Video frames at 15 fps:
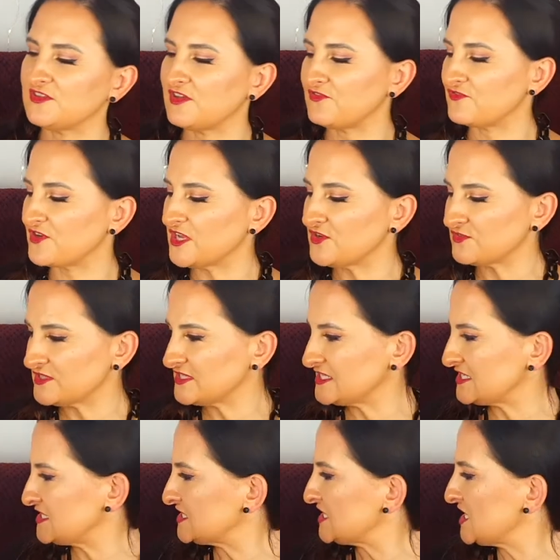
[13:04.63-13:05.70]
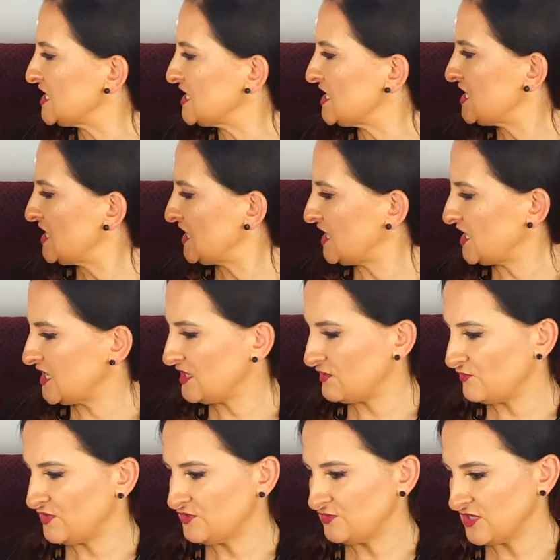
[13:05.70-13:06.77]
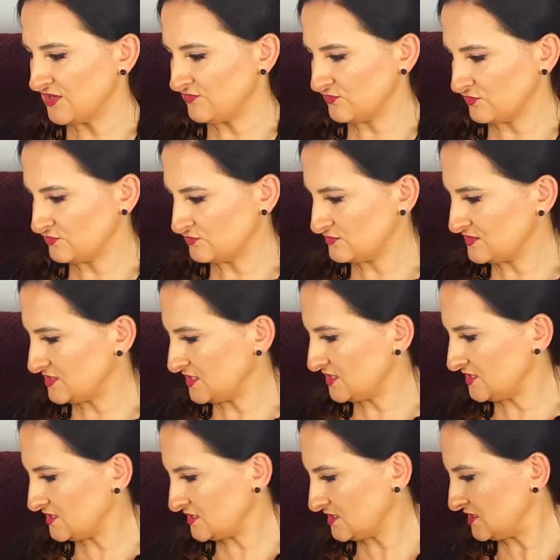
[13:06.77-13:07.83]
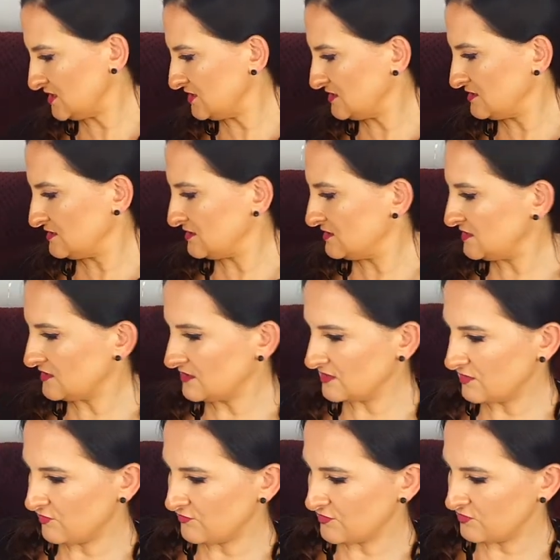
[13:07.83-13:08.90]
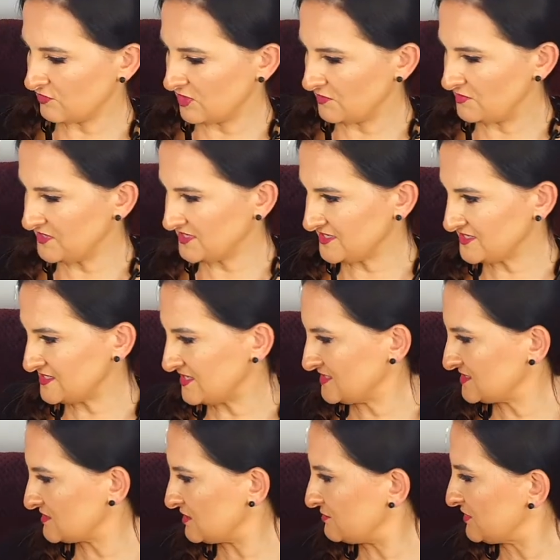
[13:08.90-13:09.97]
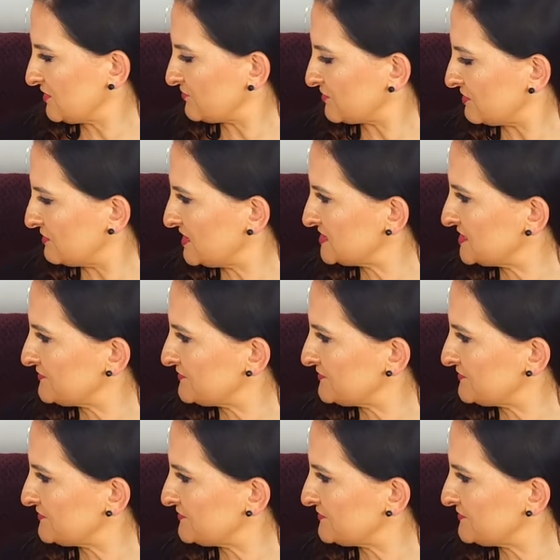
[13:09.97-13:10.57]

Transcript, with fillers: fragrances when you have all those like overwhelming scents coming from it.